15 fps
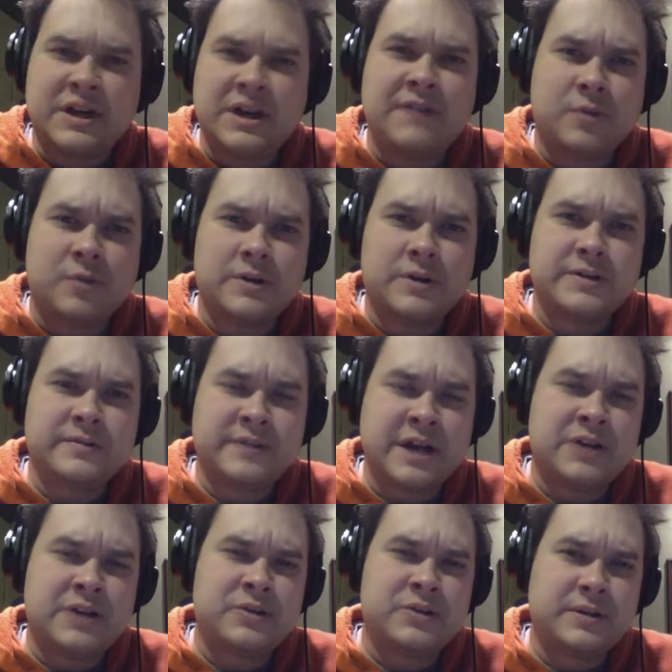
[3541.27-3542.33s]
course,
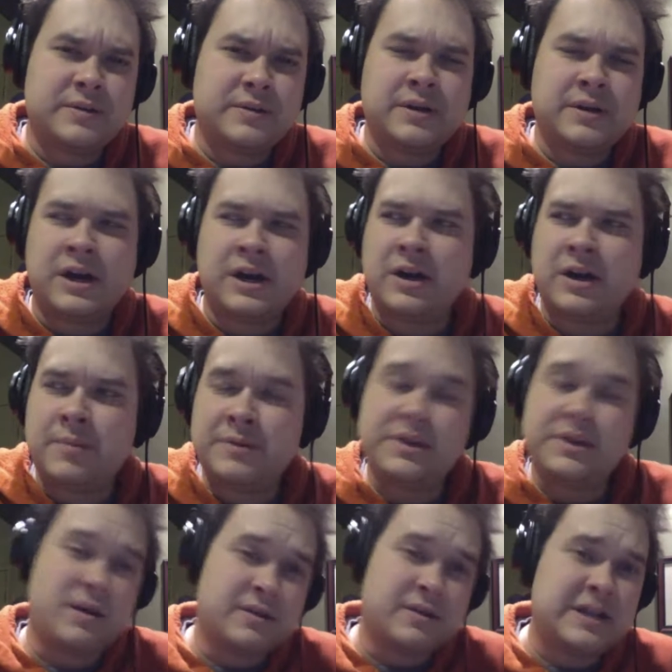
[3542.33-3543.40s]
naturally. But,
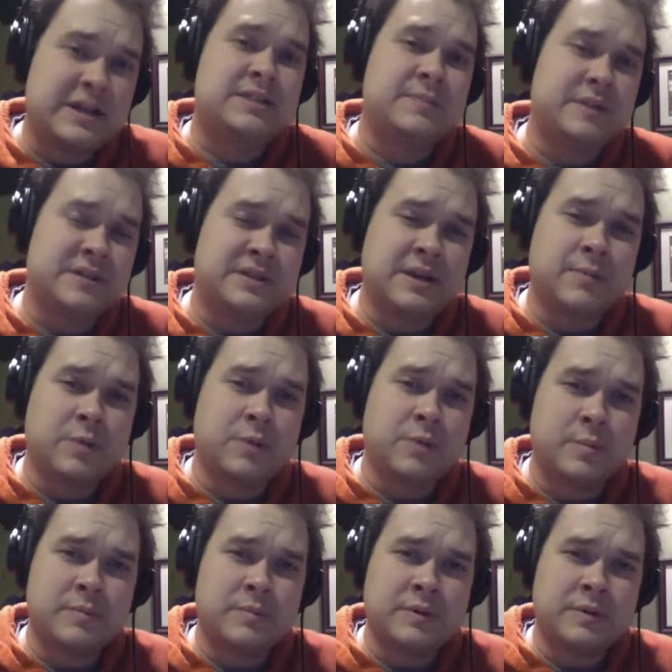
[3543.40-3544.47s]
it's nice to be in the same
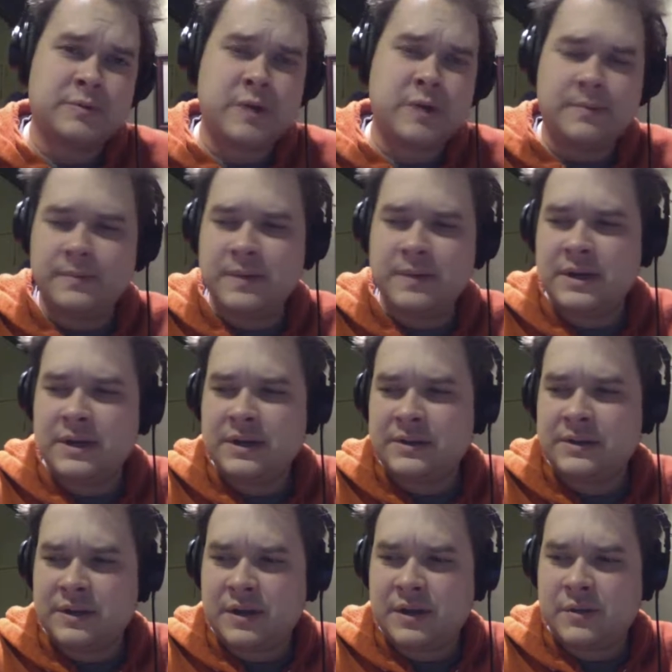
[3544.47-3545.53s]
room as well.
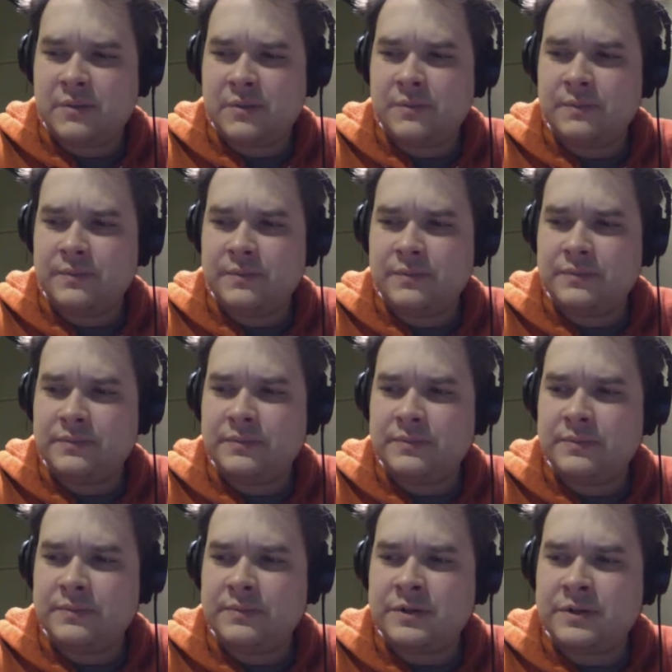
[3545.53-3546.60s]
So
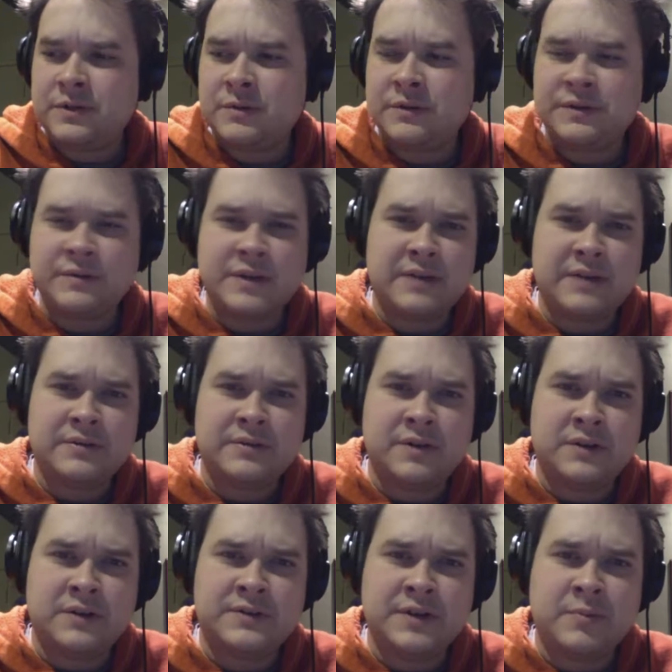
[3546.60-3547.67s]
we'll do that
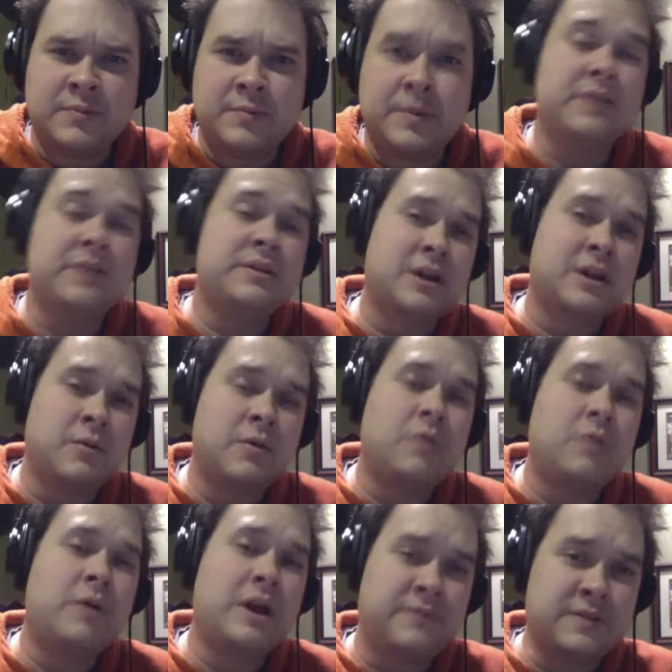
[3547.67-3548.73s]
also. But, we'll
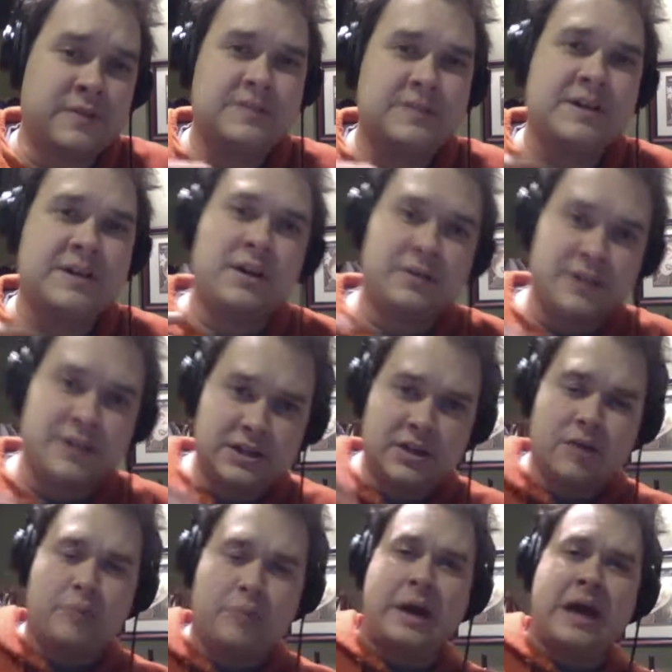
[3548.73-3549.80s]
wait for this El Nino
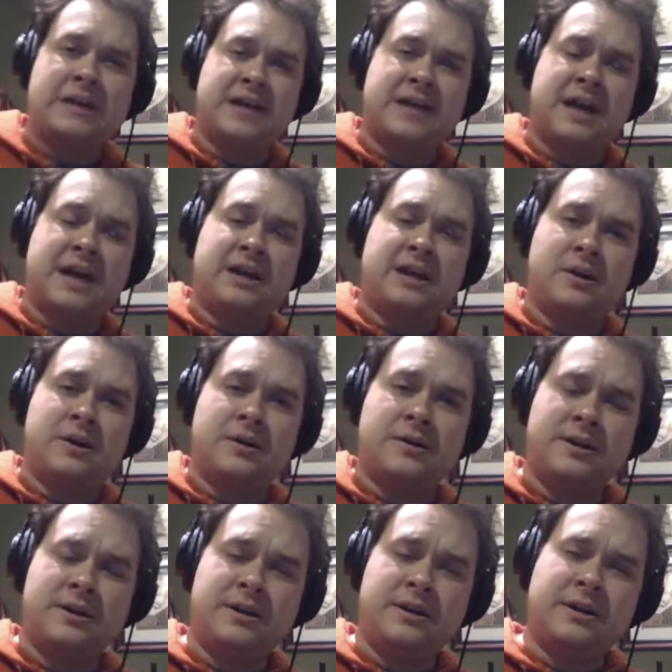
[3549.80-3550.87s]
to pass out of here
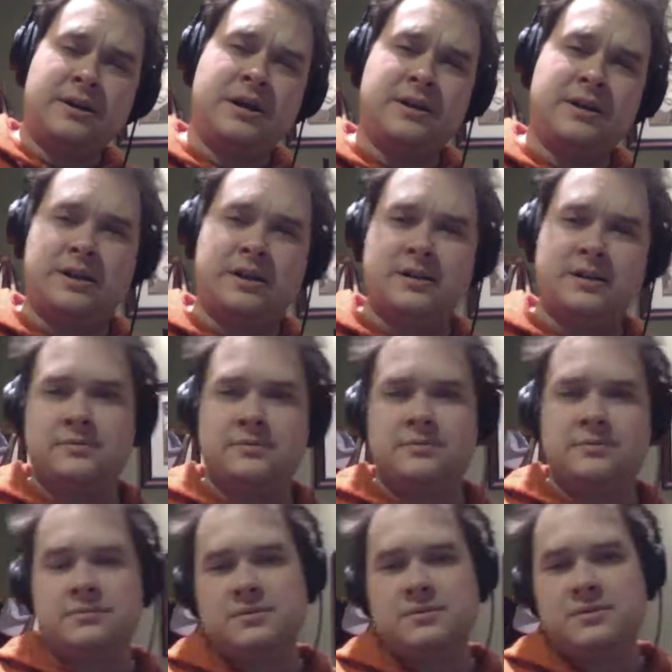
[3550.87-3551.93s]
and then,
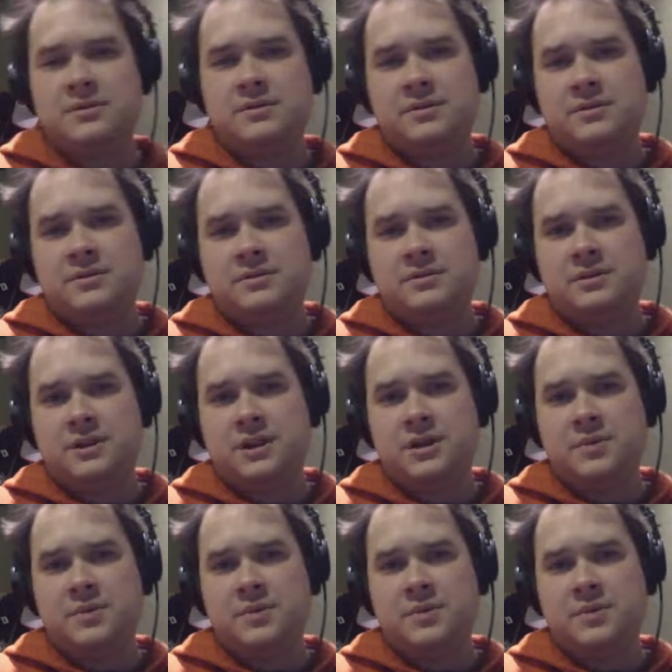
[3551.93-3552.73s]
be